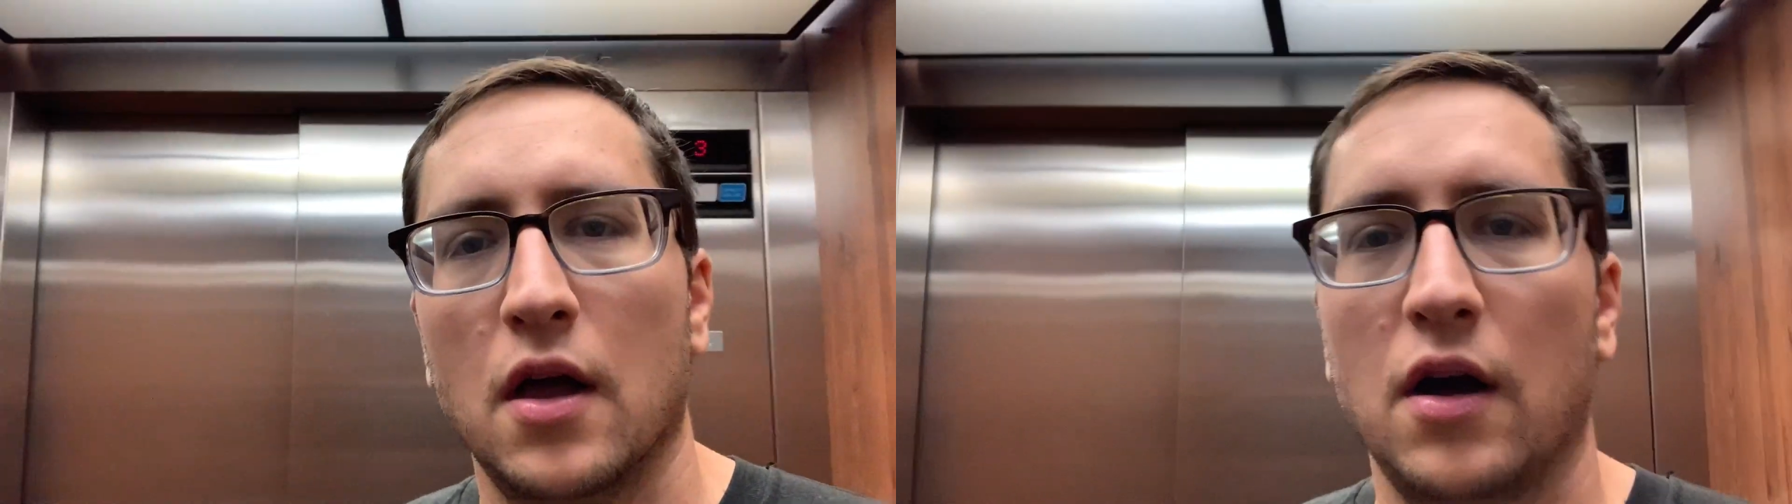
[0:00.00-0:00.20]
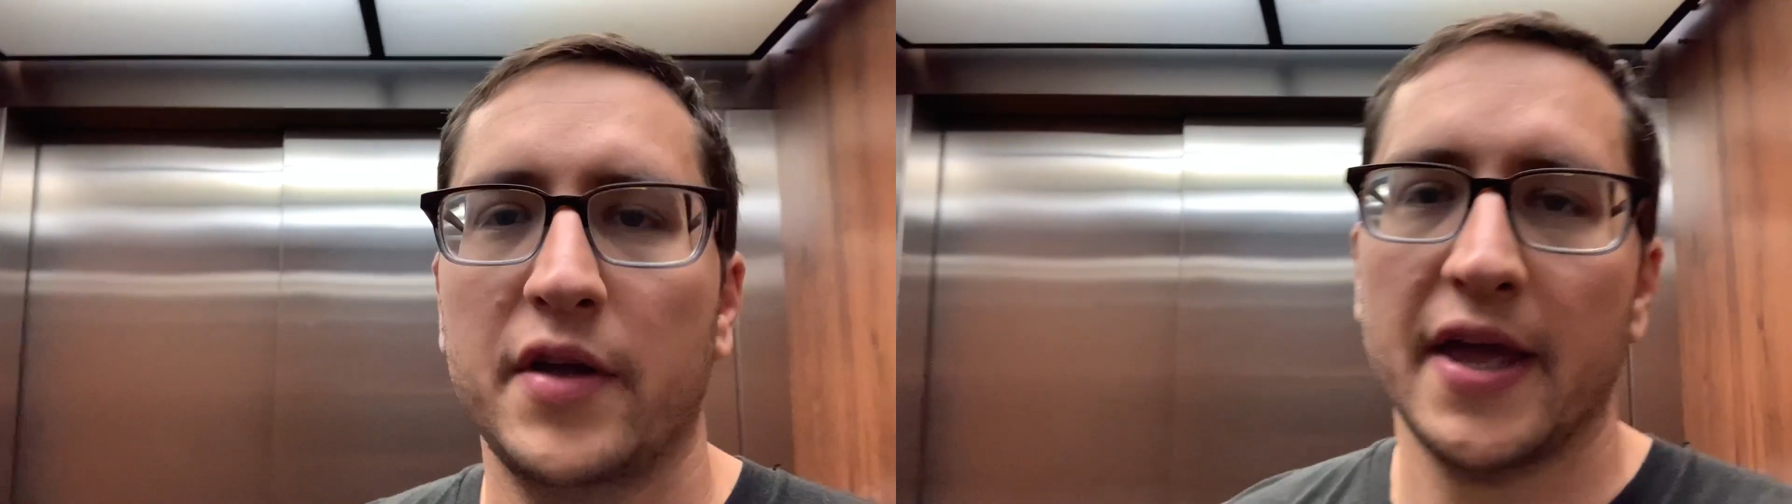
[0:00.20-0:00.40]

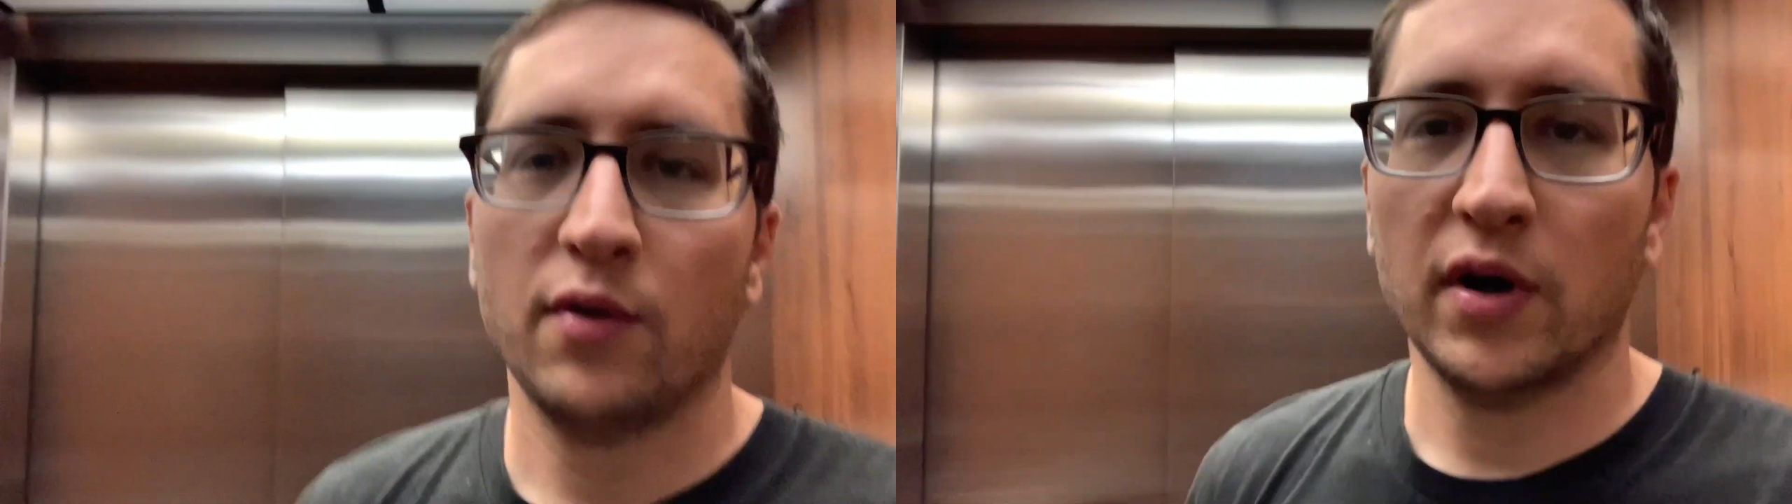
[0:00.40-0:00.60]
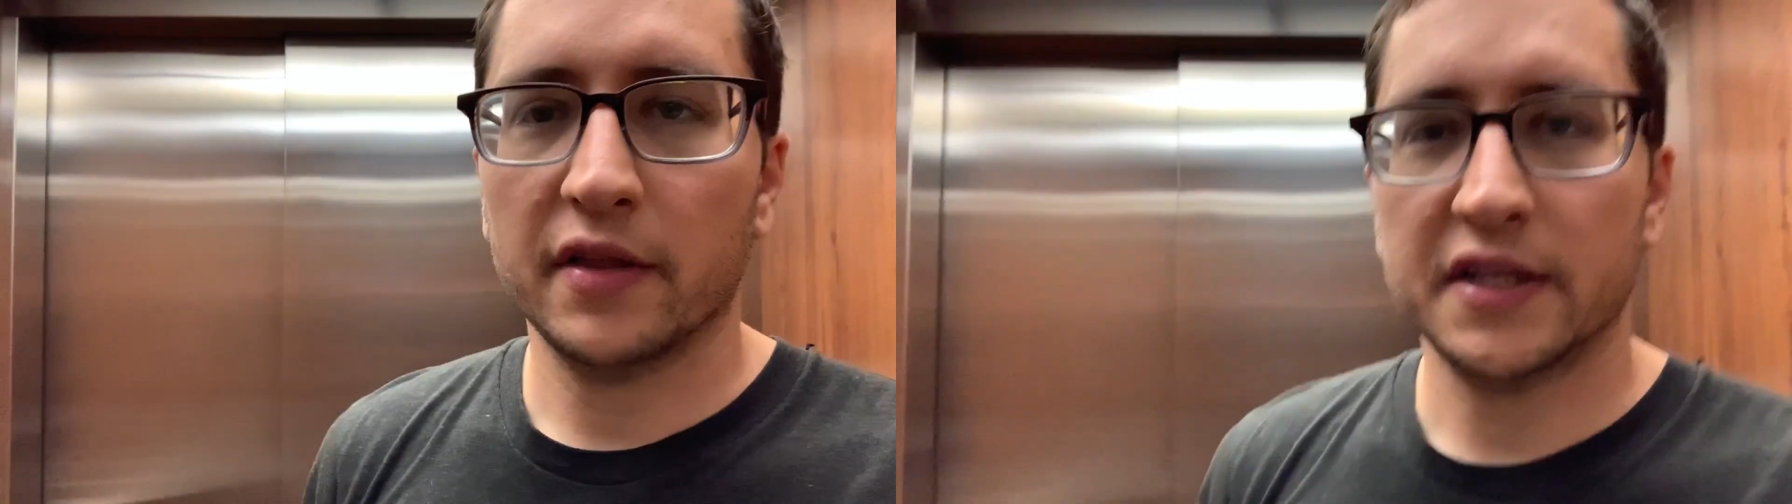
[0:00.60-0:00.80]
Okay,
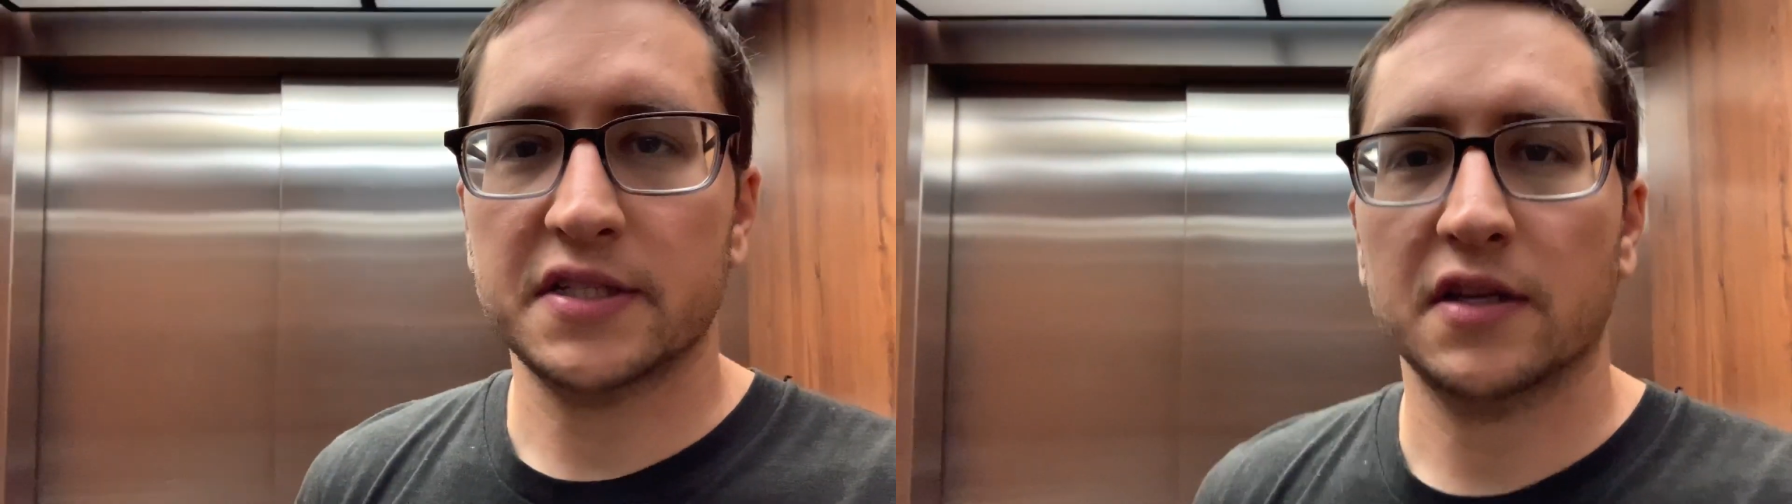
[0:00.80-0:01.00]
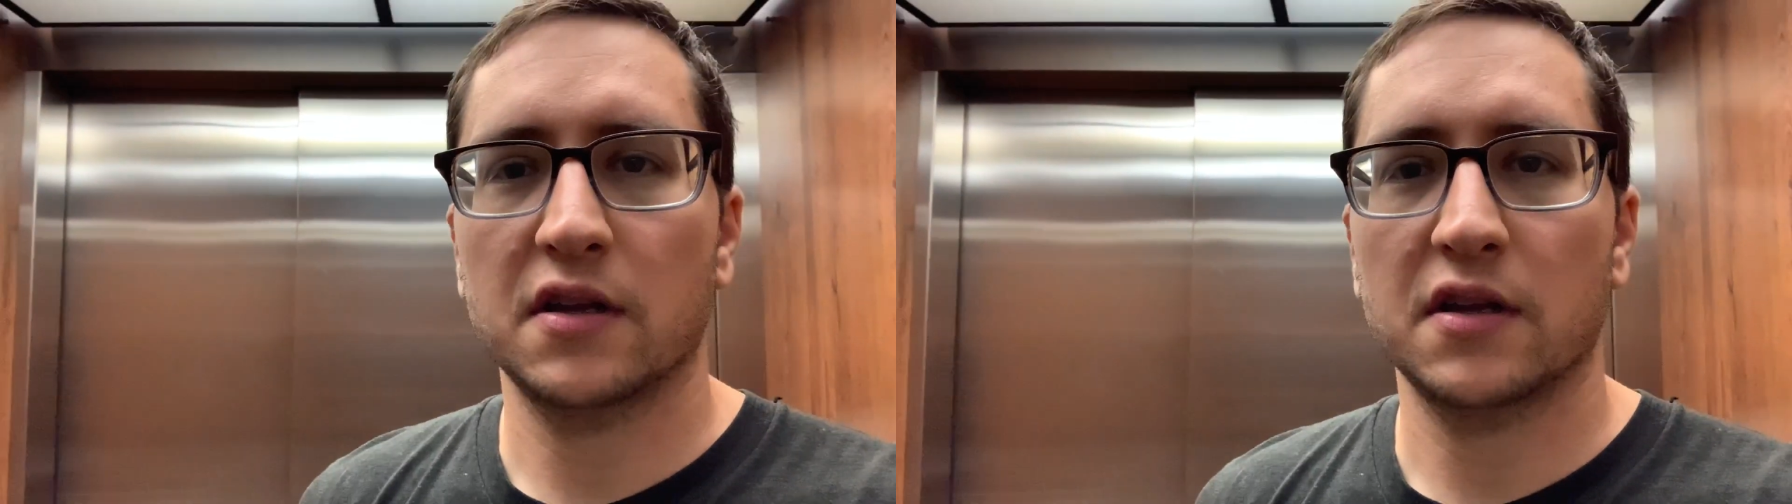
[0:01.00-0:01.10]
well, that's the